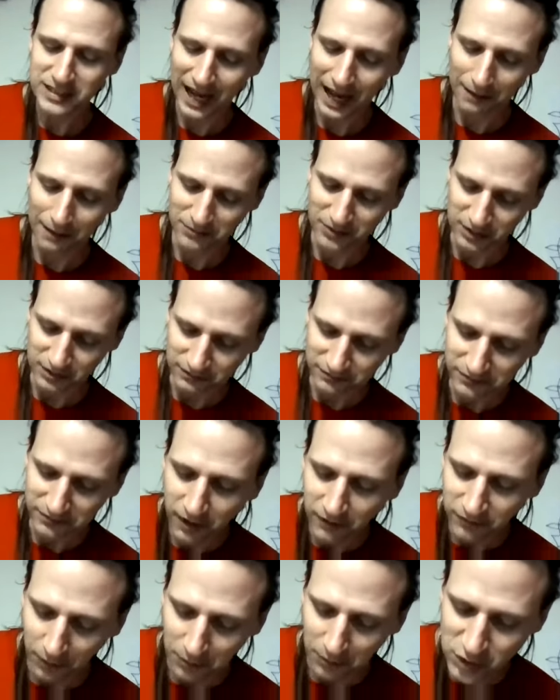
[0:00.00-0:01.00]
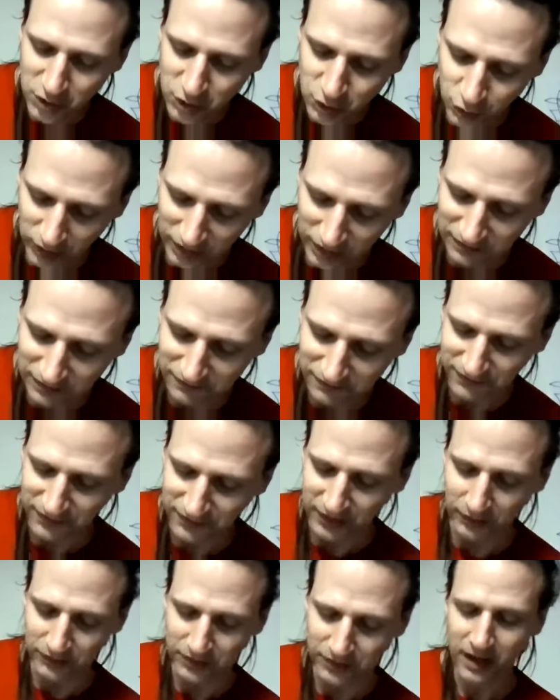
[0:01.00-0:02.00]
captive from the stricken
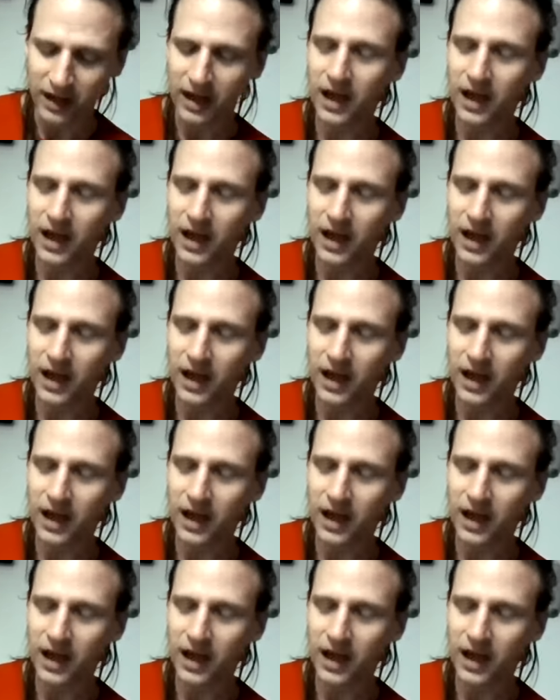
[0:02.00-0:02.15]
field.